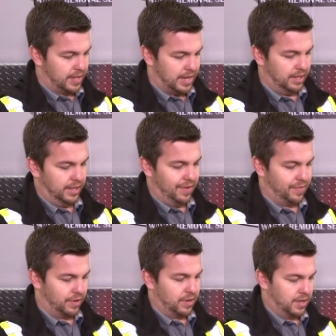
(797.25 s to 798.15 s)
that
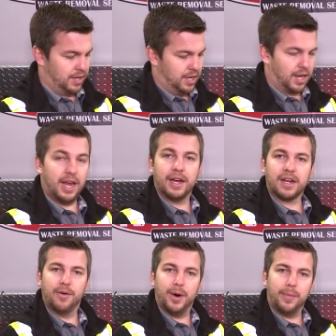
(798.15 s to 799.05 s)
lever can't
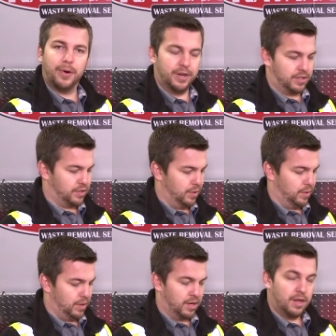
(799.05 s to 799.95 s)
come up on its
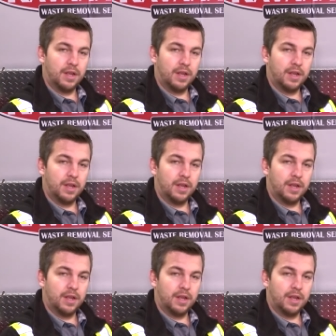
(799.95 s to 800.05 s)
own.